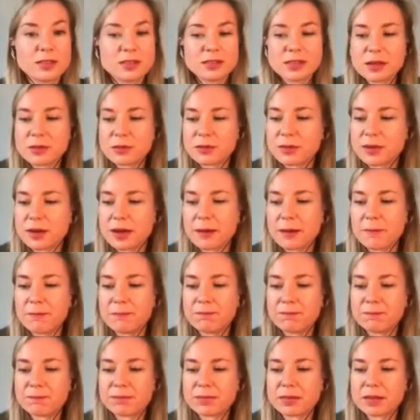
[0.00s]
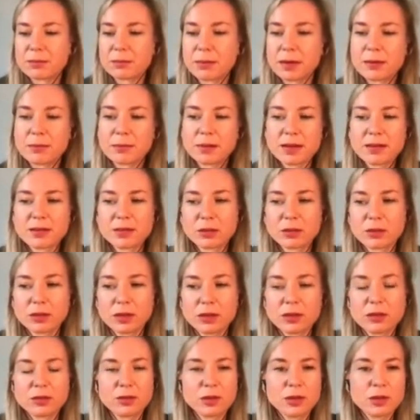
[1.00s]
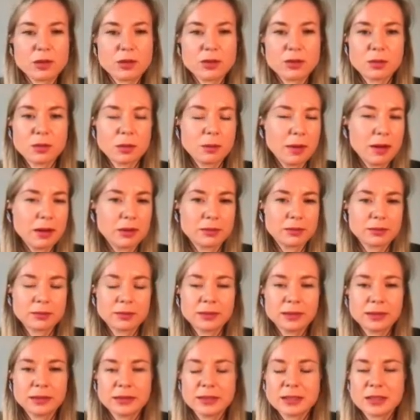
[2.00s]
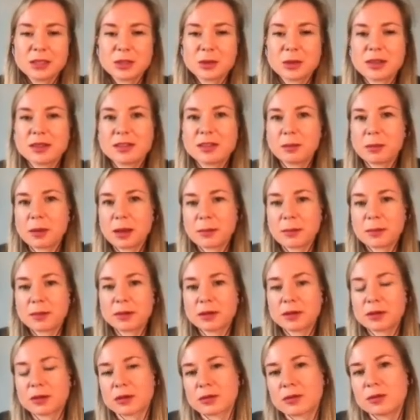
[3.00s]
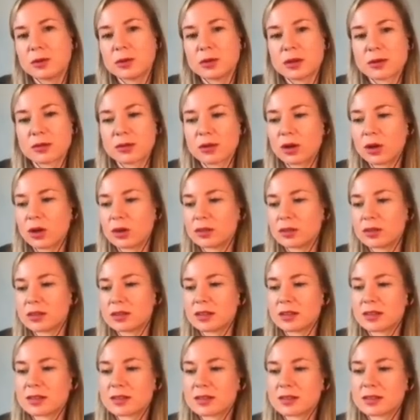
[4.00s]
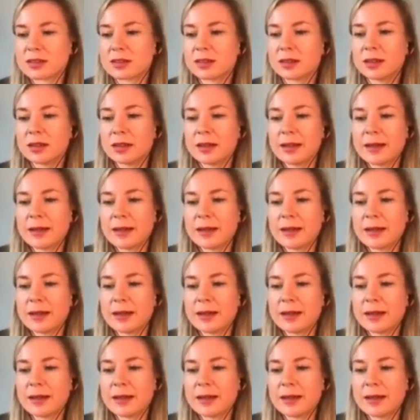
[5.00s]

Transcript: essentially asking them what accelerates open source adoption and what blocks it.